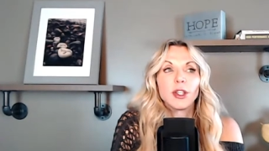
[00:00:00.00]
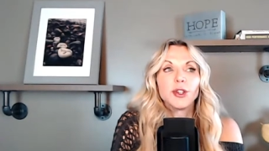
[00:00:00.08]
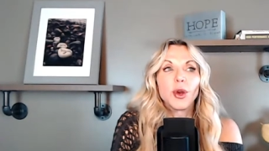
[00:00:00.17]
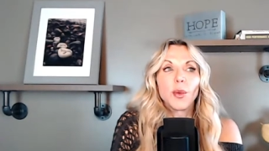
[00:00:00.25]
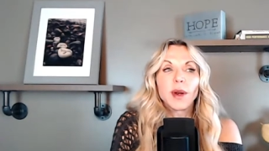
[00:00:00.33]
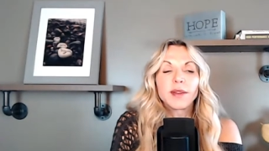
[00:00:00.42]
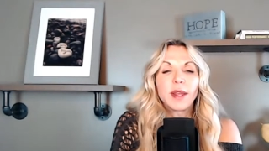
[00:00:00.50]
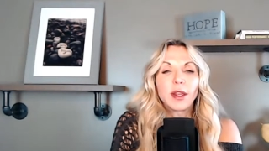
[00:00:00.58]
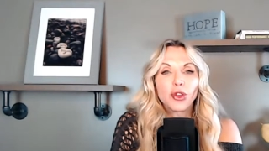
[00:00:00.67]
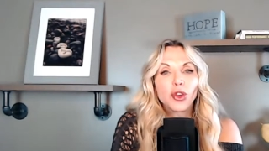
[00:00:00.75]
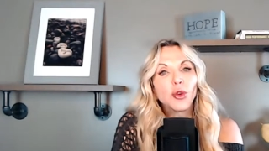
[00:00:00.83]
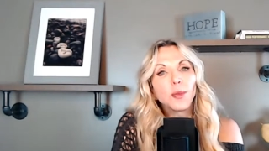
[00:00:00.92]
You don't want to
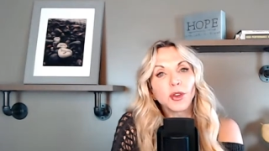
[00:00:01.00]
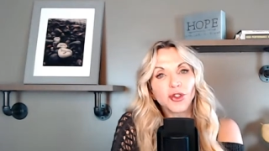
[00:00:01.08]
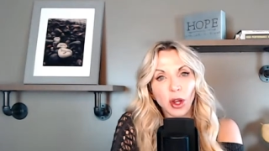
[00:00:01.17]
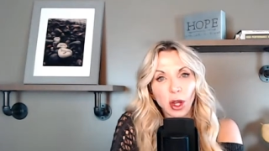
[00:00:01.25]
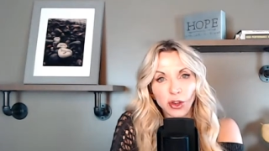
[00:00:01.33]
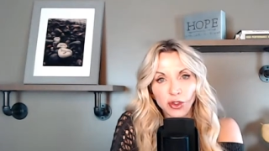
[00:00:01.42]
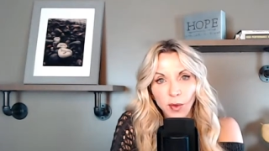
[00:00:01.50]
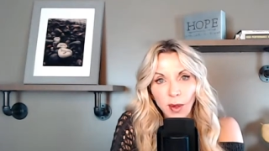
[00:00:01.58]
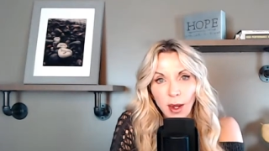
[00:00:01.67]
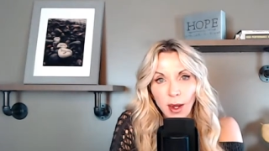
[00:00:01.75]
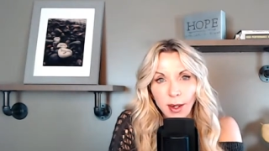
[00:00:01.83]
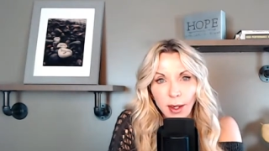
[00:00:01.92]
take too much
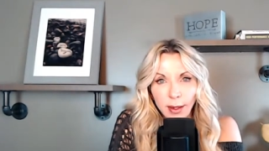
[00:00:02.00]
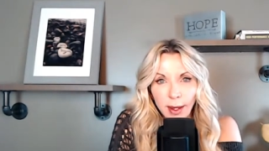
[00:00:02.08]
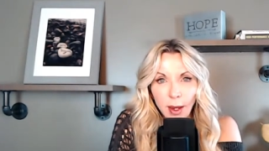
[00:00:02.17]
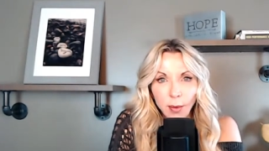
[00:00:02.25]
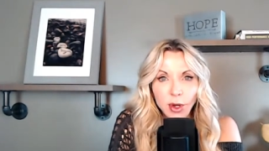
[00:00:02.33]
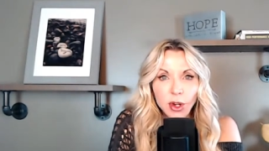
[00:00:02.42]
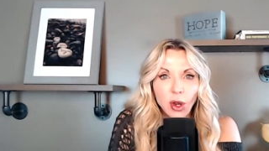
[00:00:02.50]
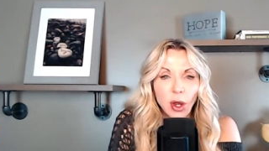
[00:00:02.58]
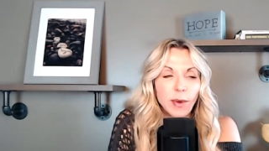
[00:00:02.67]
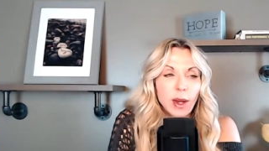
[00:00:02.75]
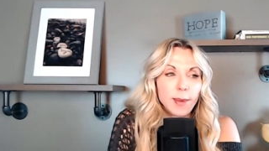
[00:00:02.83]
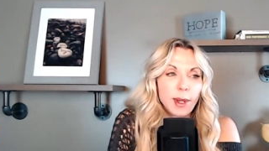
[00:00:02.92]
ashwagandha. Like I would
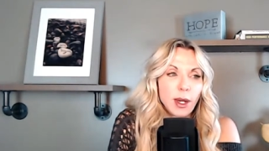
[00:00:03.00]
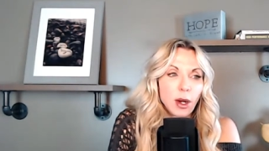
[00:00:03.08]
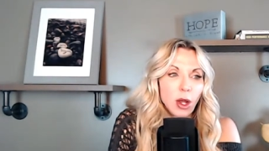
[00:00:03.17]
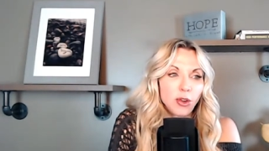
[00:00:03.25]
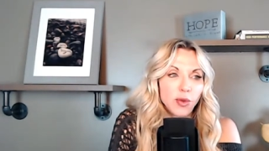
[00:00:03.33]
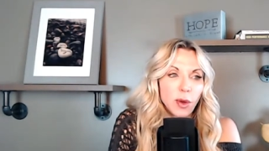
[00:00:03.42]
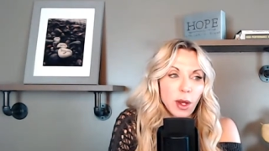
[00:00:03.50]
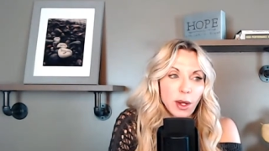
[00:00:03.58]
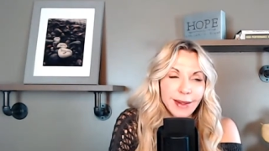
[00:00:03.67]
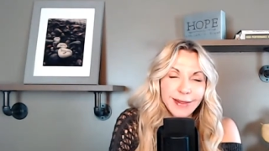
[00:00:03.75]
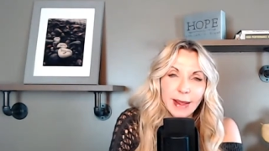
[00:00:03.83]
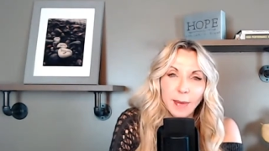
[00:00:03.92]
not recommend an
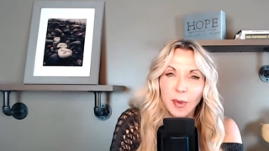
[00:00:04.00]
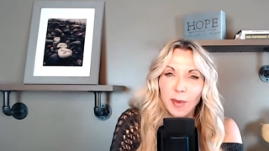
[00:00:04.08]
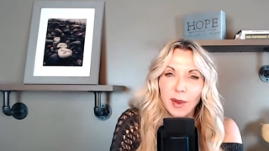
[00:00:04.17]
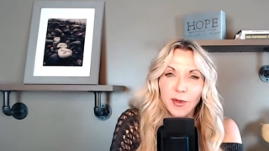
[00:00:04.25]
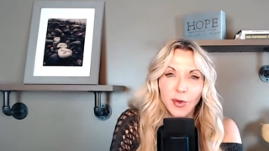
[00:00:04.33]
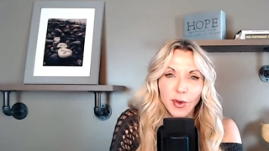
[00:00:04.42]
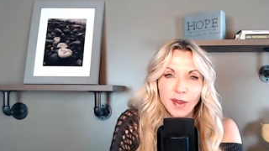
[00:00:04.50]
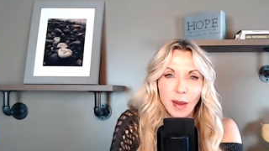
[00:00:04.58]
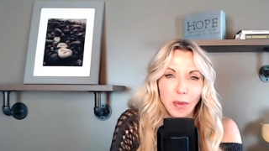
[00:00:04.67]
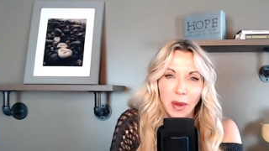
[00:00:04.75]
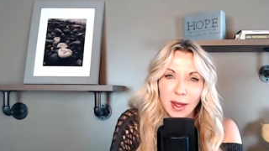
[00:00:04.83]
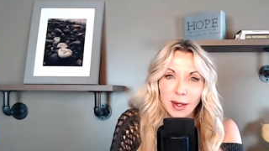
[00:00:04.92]
ashwagandha supplement for
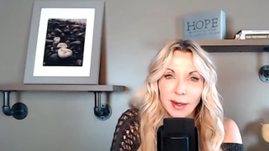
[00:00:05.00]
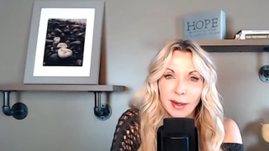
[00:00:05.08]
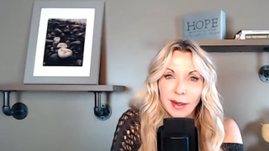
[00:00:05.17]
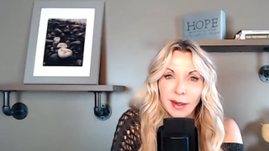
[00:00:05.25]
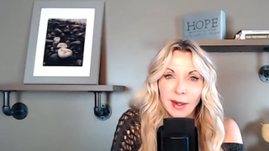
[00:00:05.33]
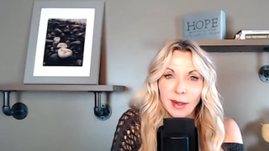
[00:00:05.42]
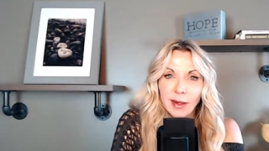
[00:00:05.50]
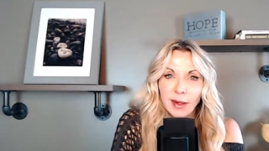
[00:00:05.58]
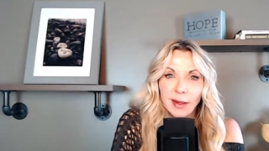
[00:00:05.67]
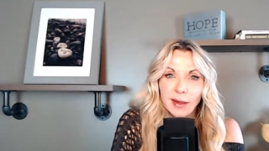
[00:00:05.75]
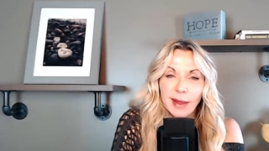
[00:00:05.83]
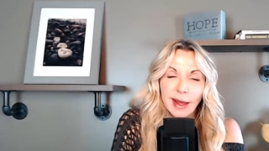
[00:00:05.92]
someone
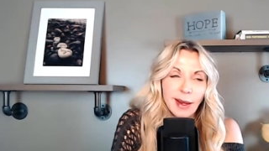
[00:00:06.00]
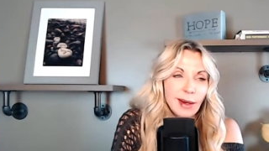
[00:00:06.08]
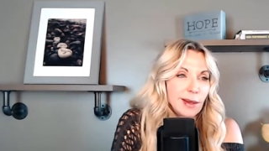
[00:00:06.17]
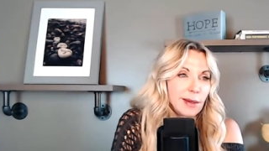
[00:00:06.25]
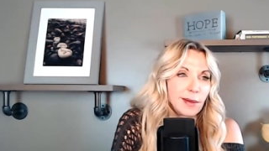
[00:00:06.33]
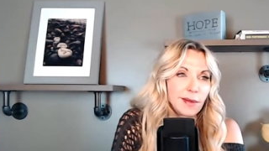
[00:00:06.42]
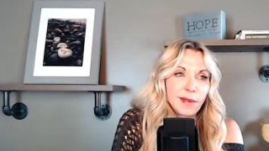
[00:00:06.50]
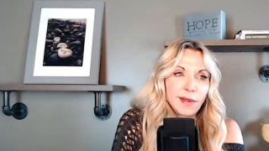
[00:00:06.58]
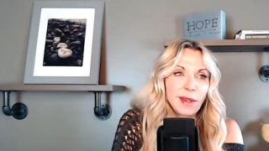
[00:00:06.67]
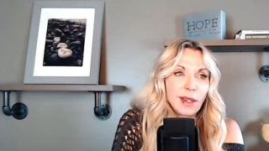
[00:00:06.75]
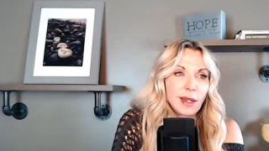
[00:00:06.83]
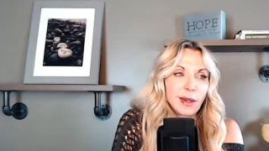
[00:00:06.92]
that
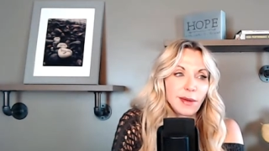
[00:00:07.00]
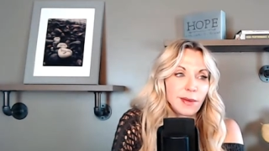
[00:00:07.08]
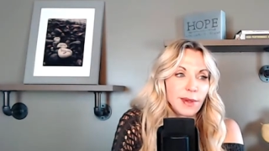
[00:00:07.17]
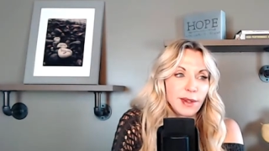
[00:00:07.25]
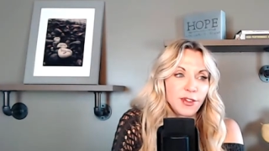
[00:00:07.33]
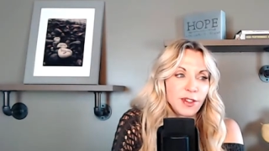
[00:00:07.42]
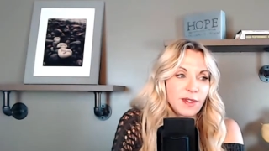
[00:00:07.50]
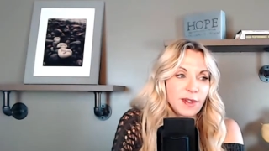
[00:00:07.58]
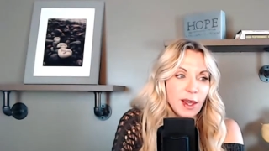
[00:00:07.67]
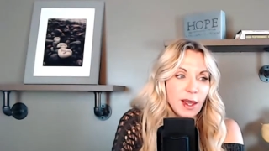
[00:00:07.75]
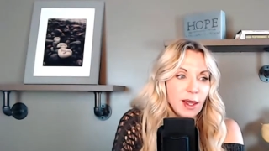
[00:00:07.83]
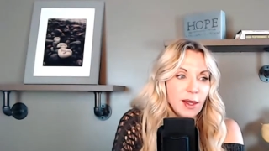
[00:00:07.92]
is, you know, let's just
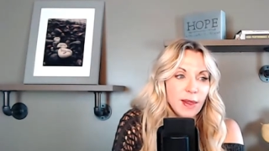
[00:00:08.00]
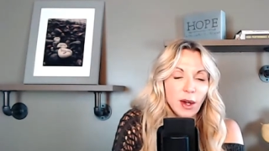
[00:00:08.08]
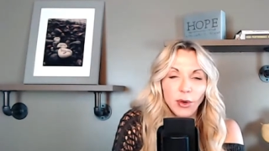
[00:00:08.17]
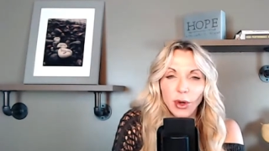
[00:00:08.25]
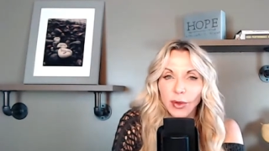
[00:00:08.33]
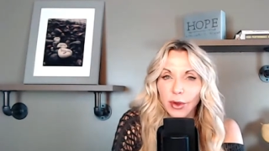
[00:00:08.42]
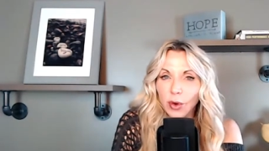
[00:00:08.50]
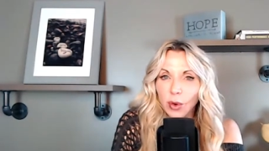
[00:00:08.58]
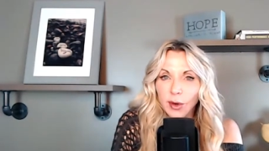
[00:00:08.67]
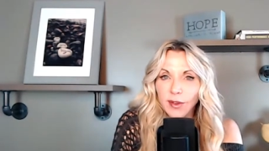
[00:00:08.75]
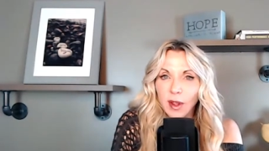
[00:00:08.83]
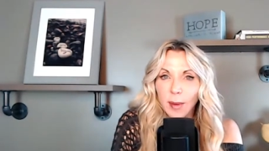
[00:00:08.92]
say they don't know their
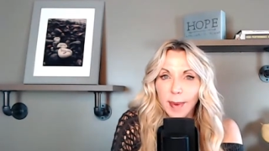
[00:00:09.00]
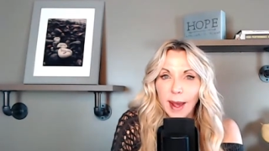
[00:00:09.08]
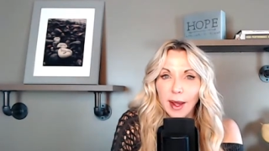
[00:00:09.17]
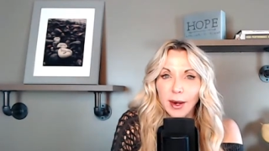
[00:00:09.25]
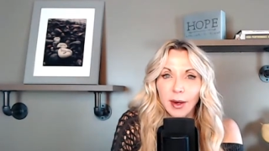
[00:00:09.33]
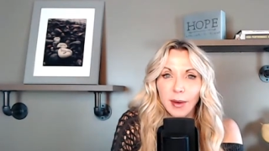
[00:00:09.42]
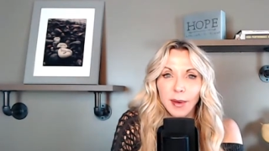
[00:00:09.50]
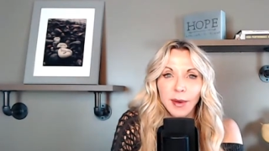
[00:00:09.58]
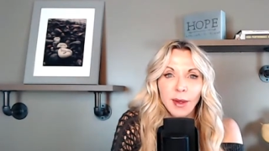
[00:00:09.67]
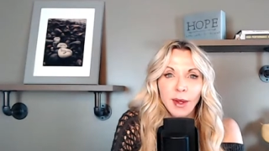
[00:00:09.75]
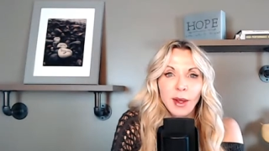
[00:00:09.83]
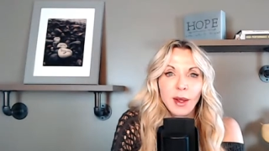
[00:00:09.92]
cortisol
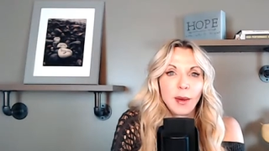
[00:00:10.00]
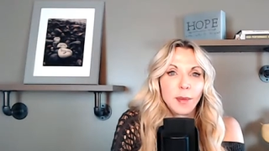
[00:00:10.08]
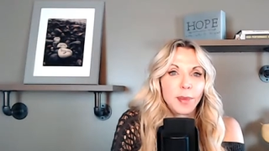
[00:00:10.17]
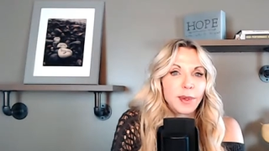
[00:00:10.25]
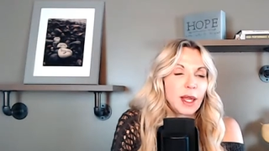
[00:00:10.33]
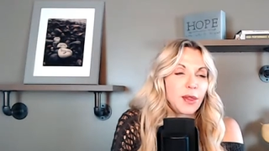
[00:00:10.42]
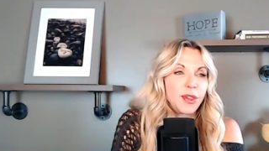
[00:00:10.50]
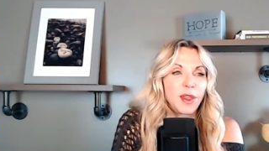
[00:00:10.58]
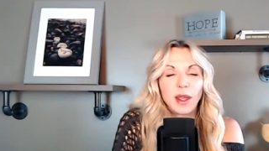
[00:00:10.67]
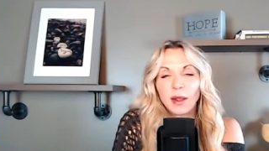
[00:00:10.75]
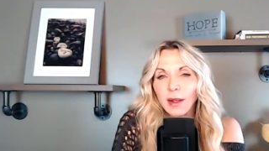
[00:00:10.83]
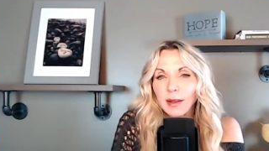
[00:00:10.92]
pattern, but they
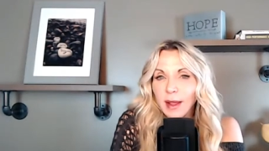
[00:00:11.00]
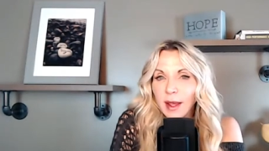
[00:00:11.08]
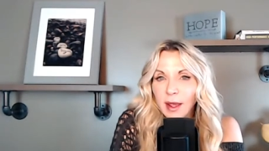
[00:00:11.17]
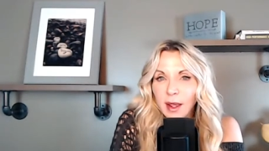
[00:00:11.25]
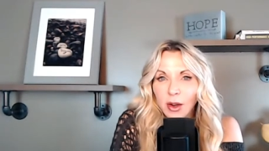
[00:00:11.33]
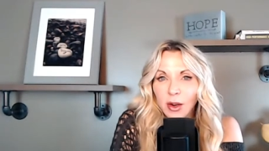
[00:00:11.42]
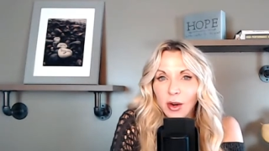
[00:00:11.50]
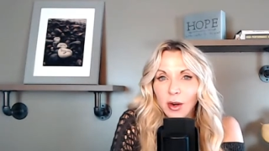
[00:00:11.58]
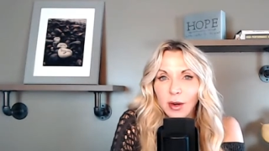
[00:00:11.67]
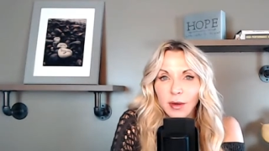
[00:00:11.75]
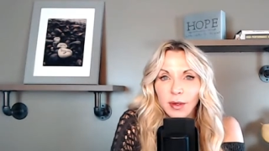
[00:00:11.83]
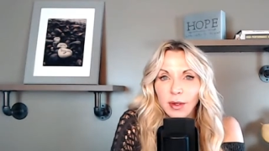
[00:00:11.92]
think that they
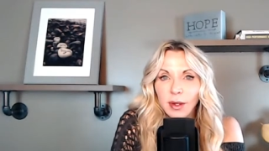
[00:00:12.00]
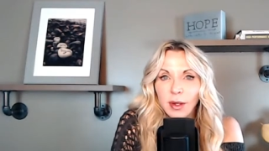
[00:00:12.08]
are